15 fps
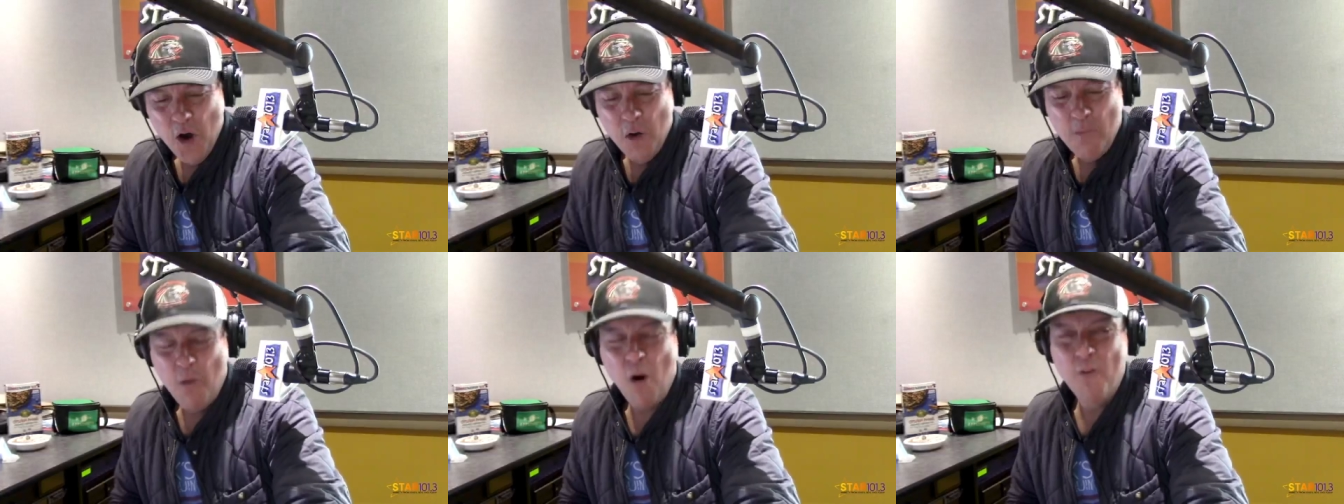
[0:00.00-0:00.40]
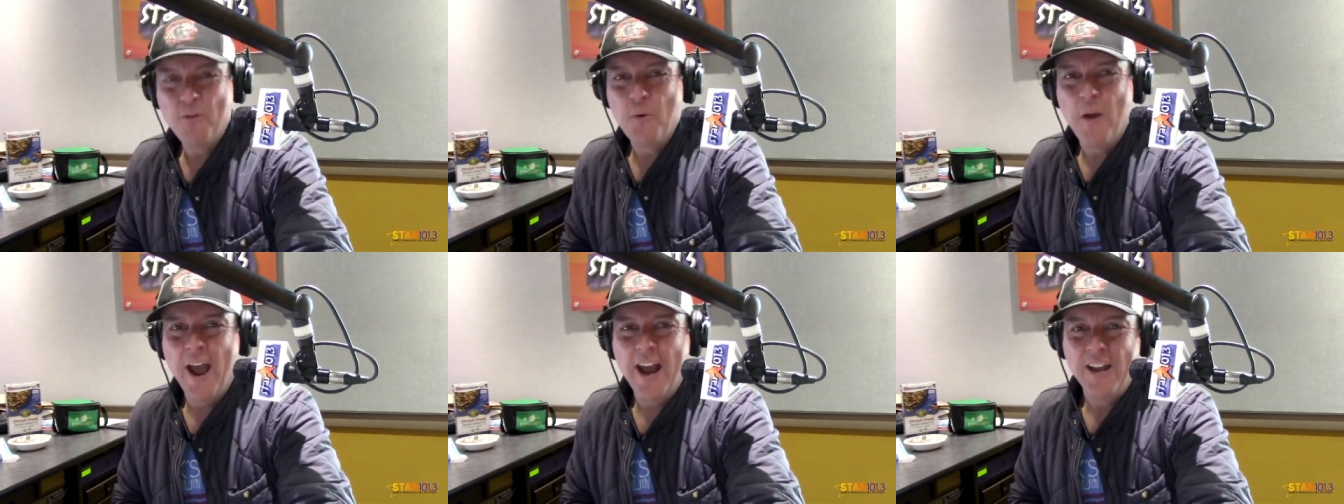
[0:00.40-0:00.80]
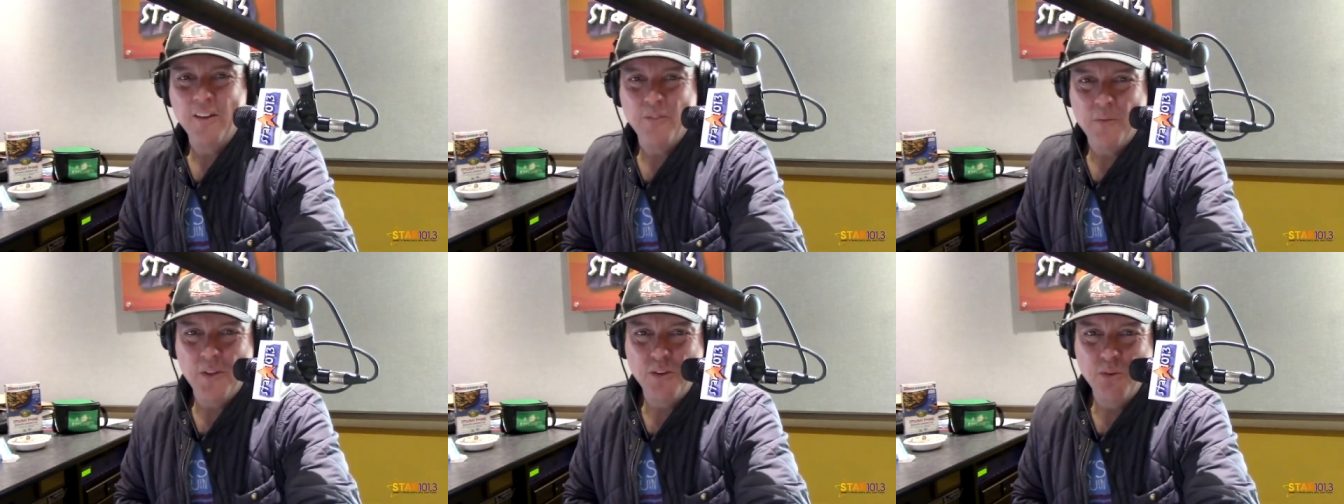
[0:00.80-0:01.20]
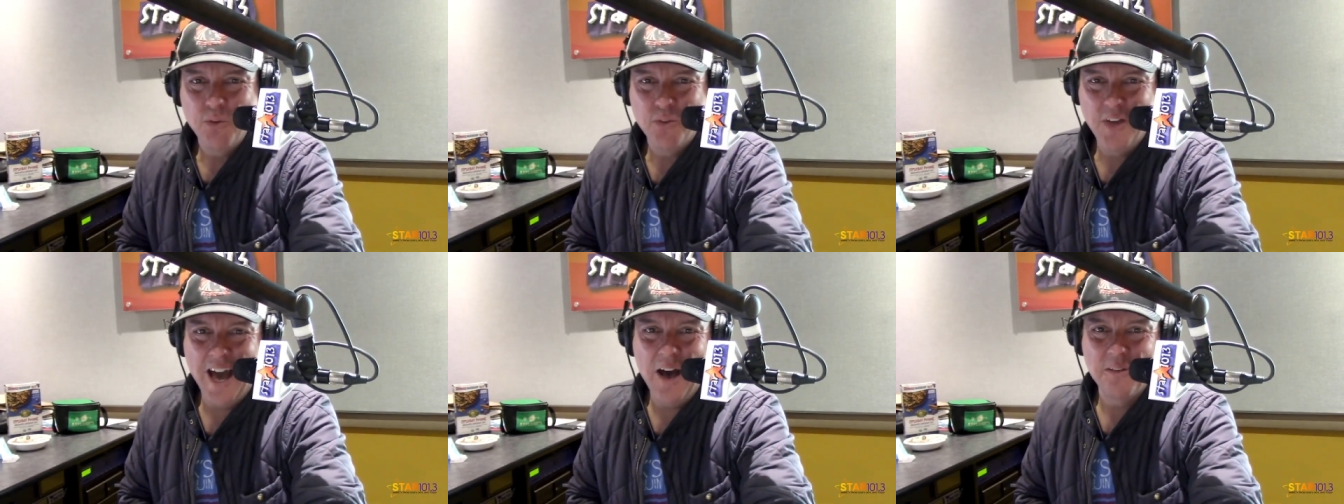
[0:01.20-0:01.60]
More variety from the
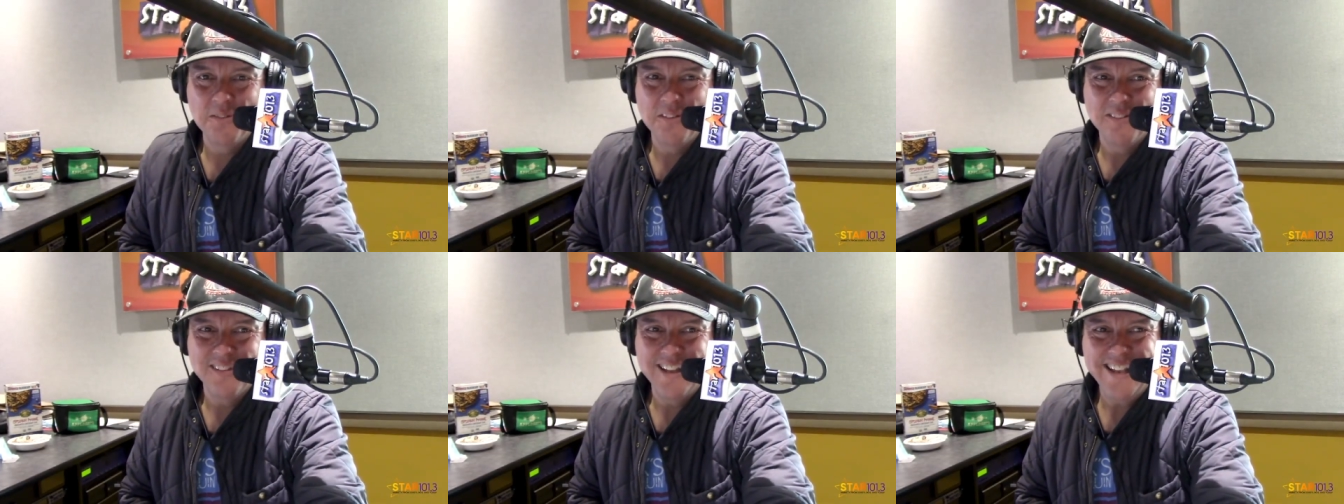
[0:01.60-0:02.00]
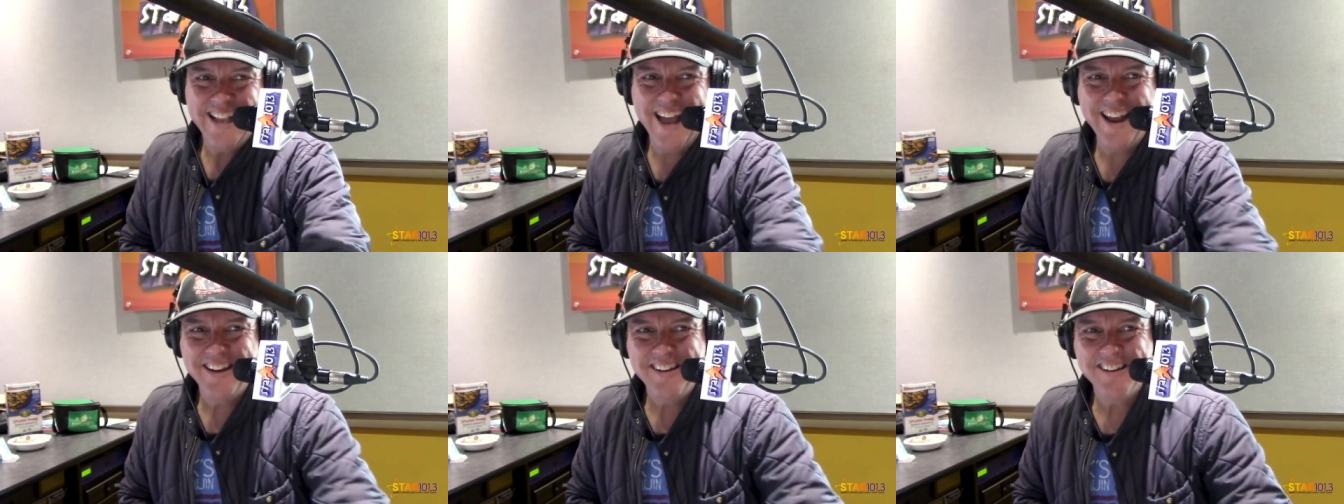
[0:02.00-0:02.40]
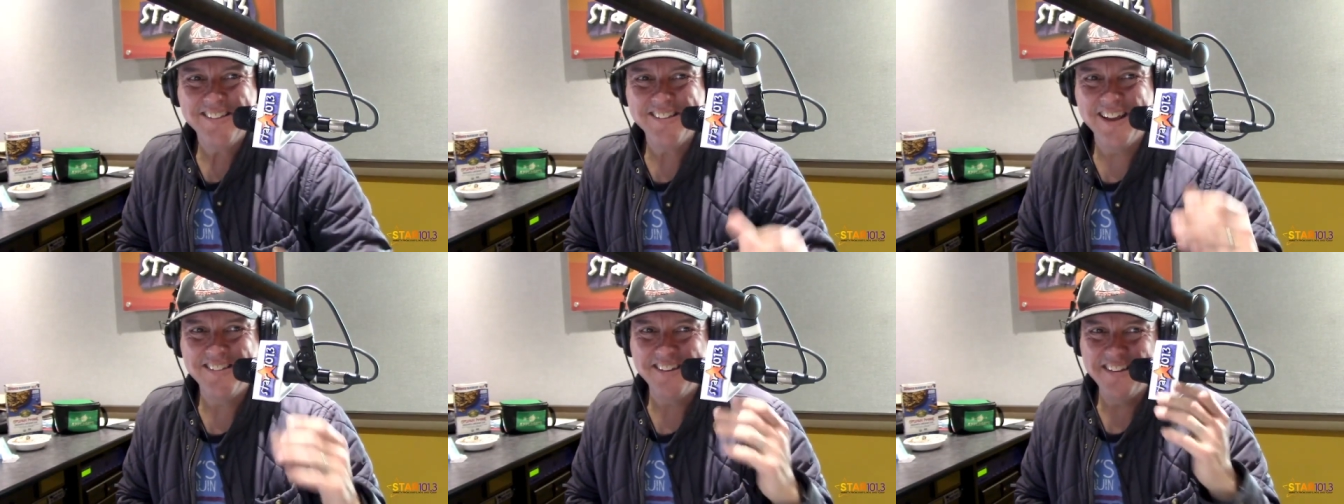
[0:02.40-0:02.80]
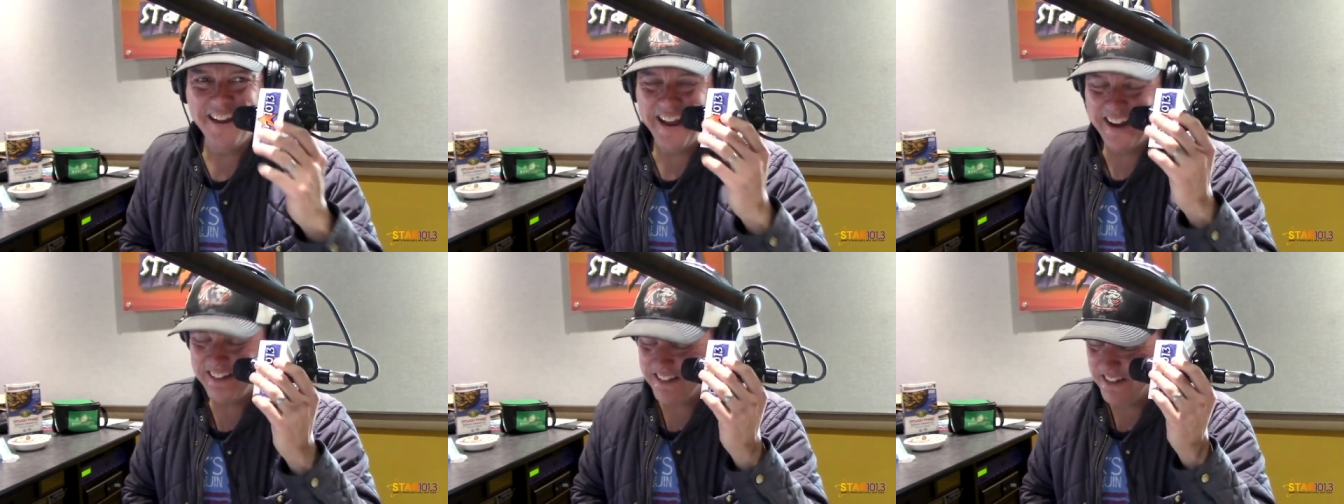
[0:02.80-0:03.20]
2000s, the 90s, and today. It's